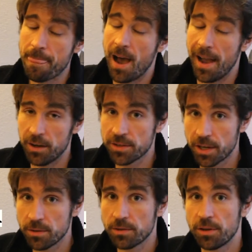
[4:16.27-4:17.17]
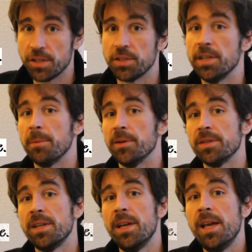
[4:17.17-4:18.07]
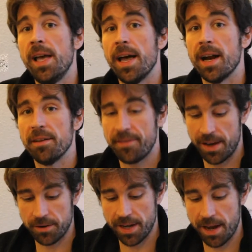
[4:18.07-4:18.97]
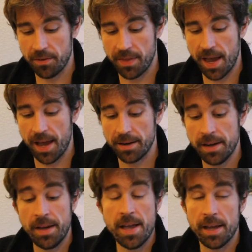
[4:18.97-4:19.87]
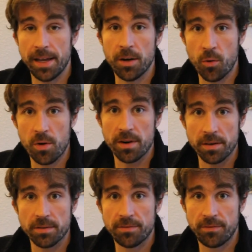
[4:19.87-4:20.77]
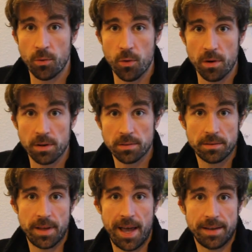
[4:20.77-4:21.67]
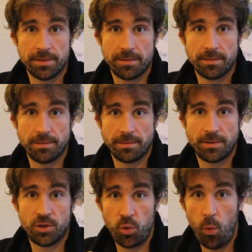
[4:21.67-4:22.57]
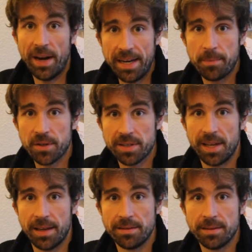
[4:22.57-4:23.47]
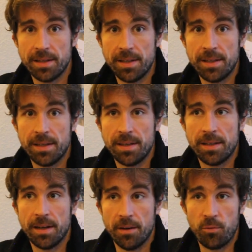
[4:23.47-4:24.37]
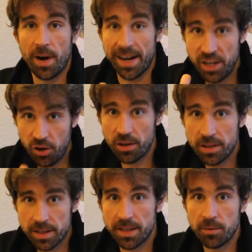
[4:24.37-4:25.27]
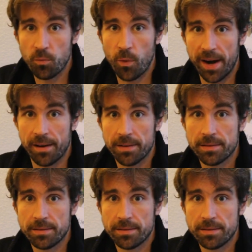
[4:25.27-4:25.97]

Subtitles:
I also crunched the numbers and I found out that in order for that 20% of what I currently wear,